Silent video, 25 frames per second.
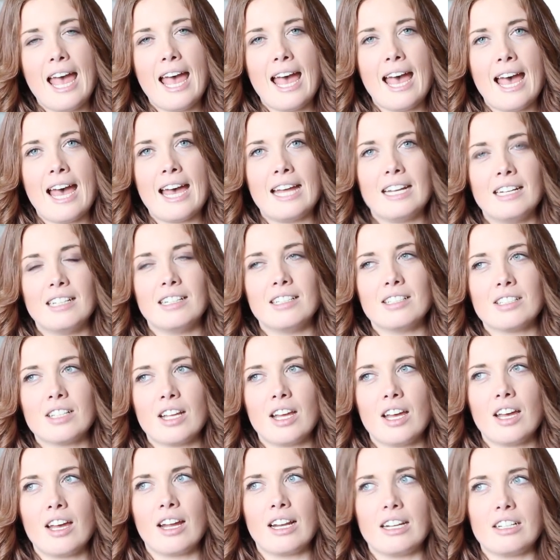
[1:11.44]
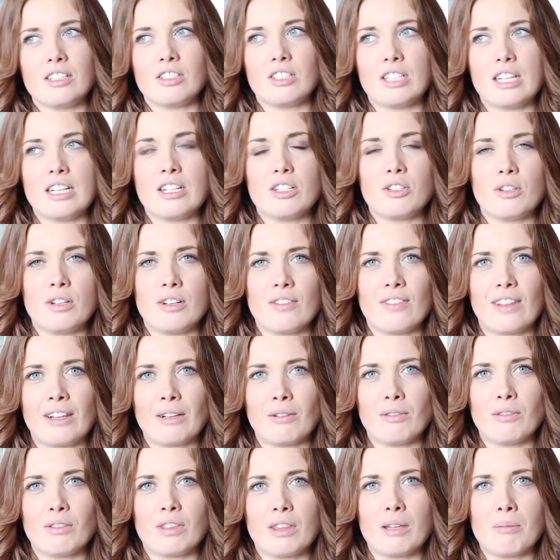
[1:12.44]
and I didn't do
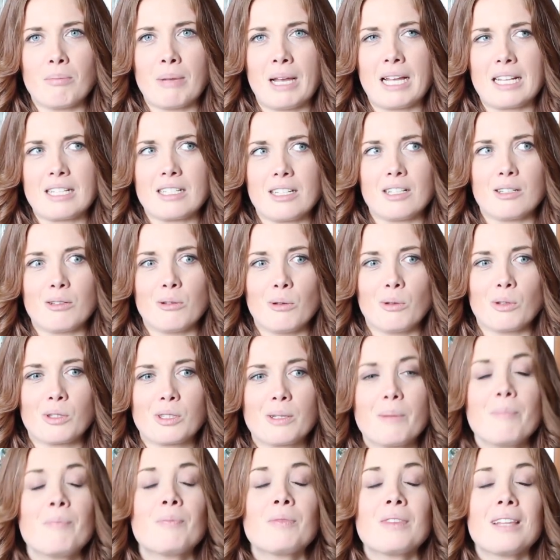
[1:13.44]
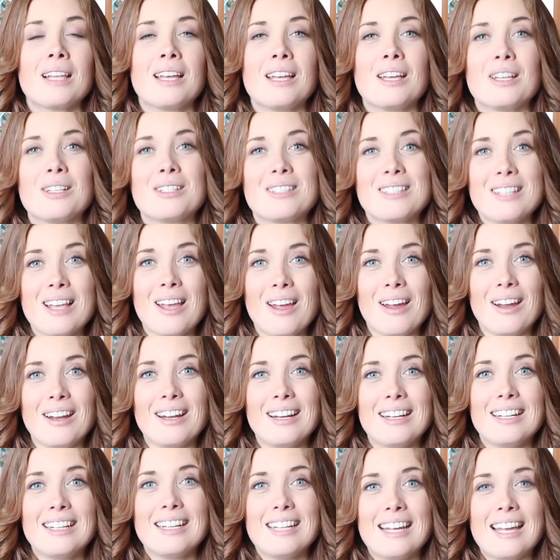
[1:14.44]
anything with the pasta sauce.
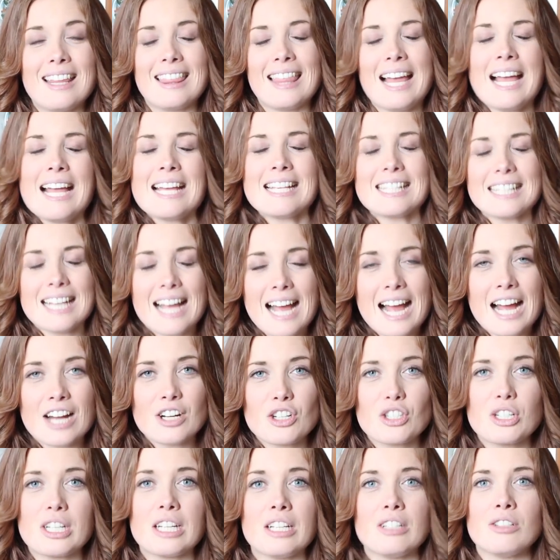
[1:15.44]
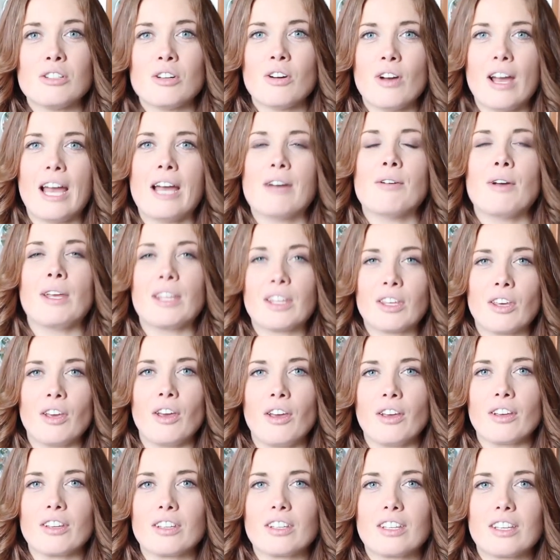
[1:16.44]
So that is actually not how I
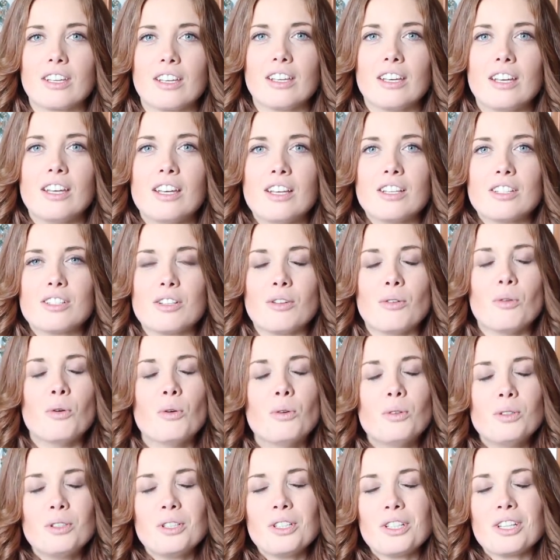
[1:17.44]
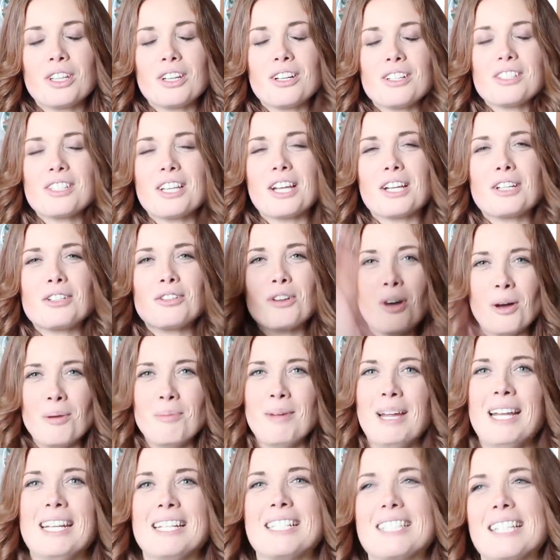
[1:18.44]
cook. So all of those like
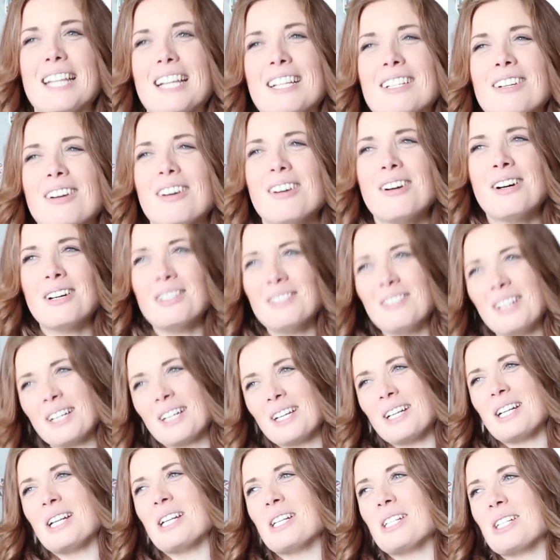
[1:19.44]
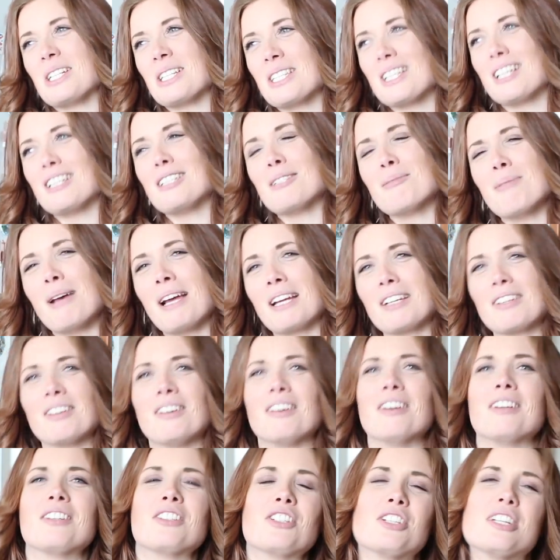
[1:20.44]
comments like, oh my goodness, she's such a bad
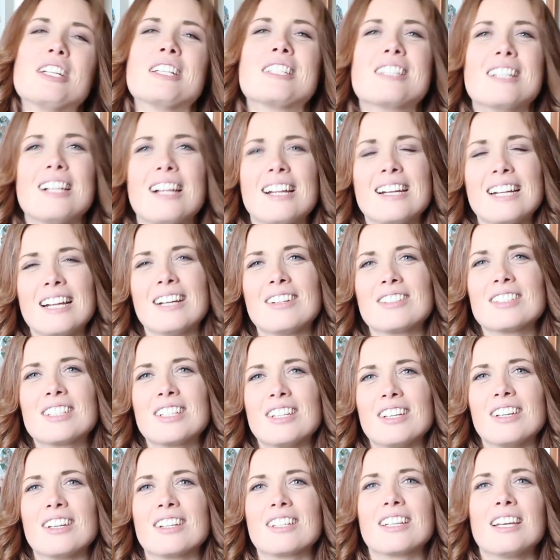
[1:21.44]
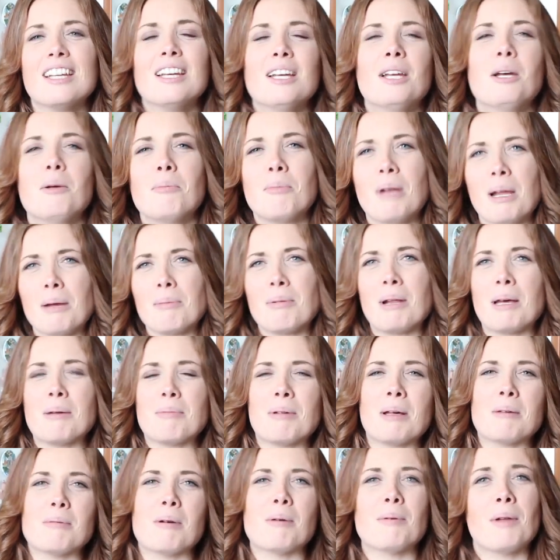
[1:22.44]
cook, she needs to learn how to cook, blah blah
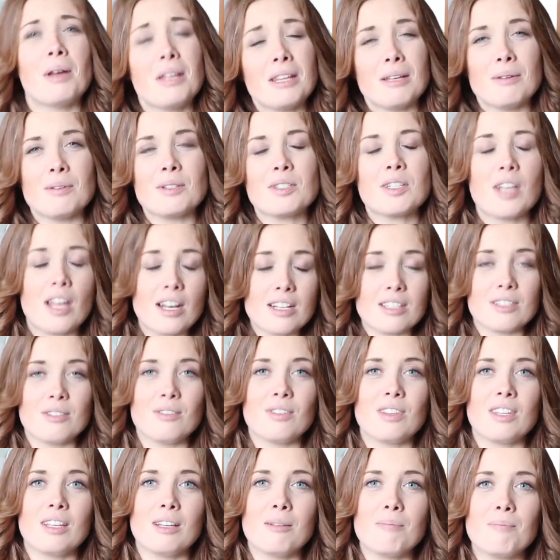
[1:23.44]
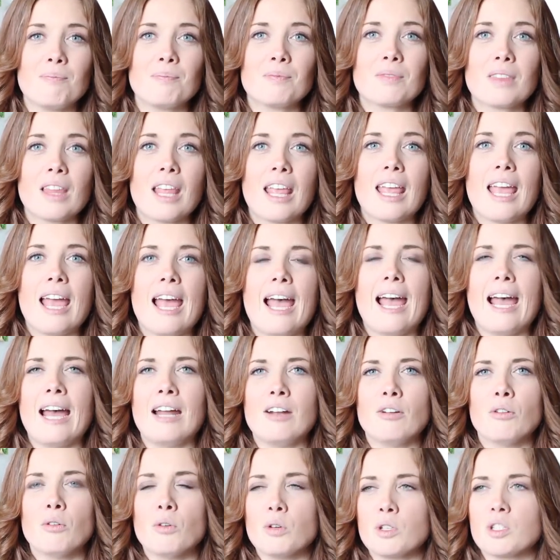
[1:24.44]
blah blah blah, there was tons of them.
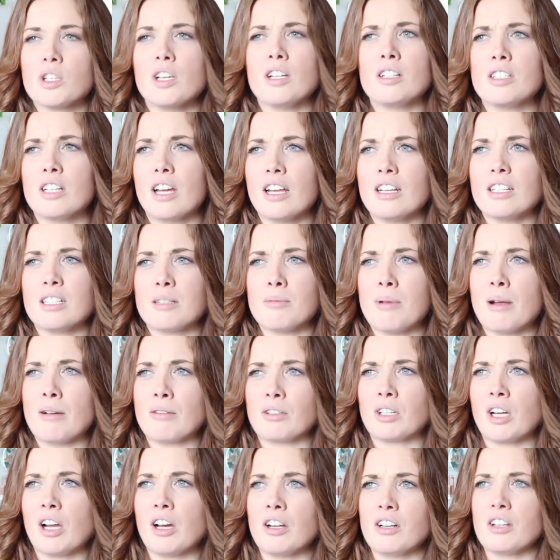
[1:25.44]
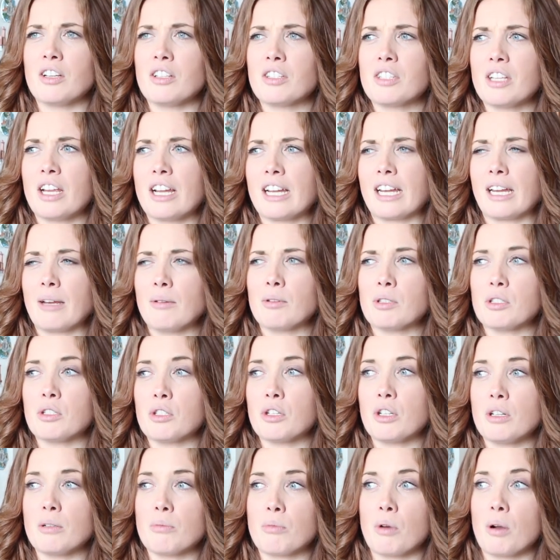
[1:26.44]
And also tons about Riccardo saying he
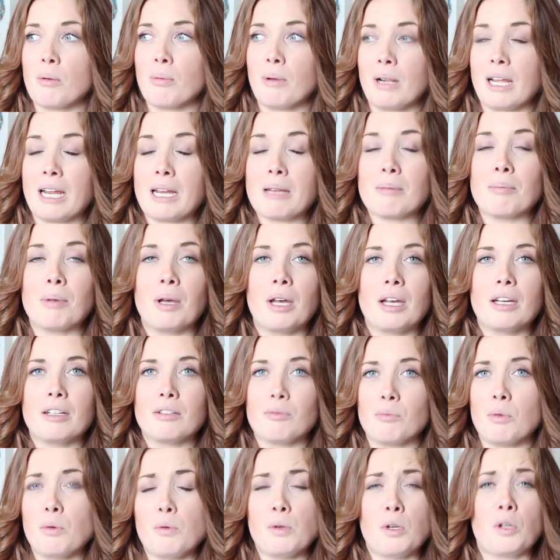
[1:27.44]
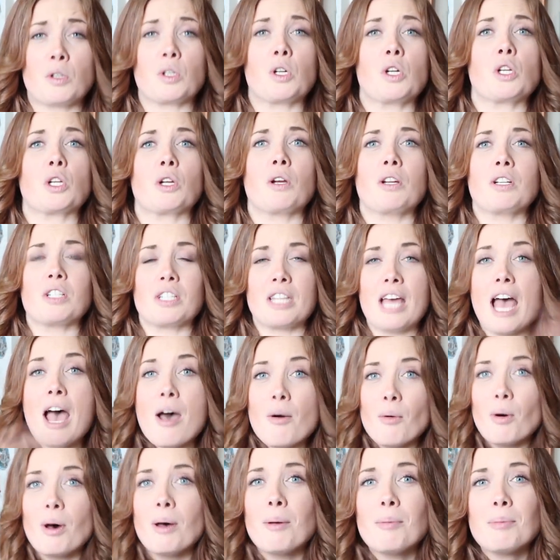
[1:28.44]
wasn't doing it properly, but we're not going to go into
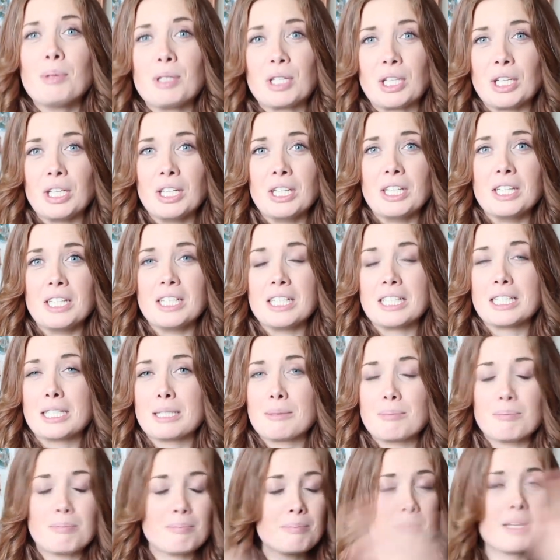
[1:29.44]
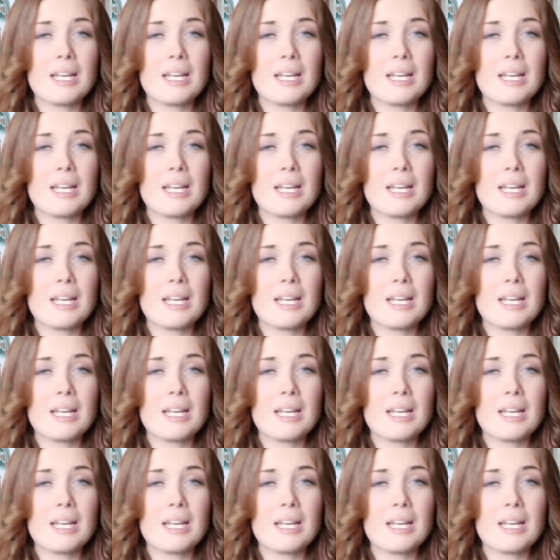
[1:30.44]
that one because